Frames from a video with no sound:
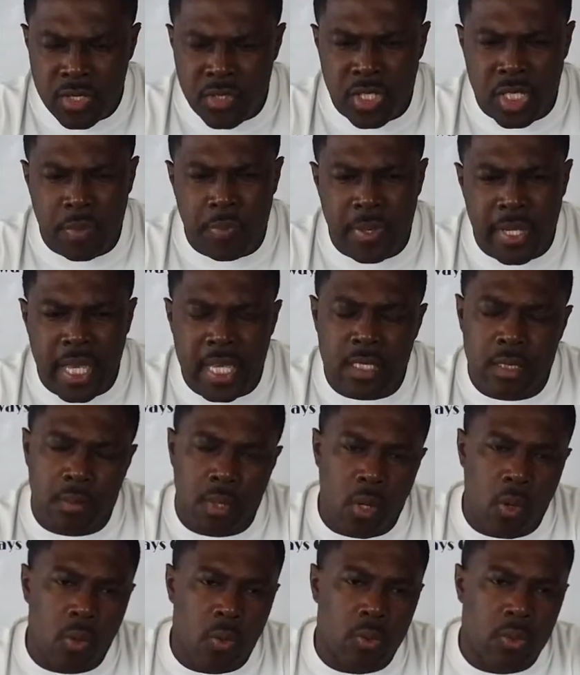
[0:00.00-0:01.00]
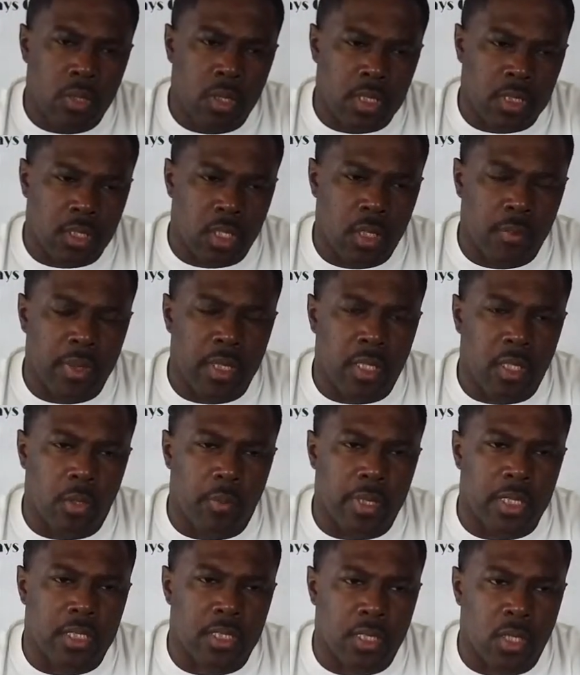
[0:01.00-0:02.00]
GPS mode. It's going to be a
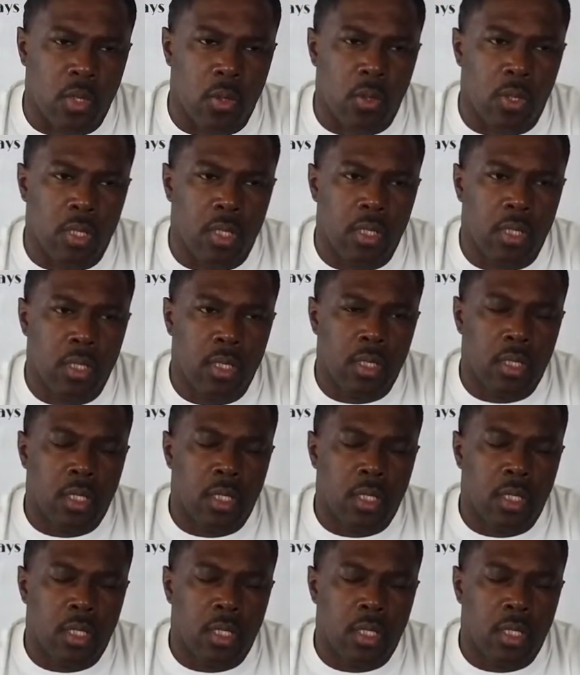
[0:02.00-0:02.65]
little bit slower,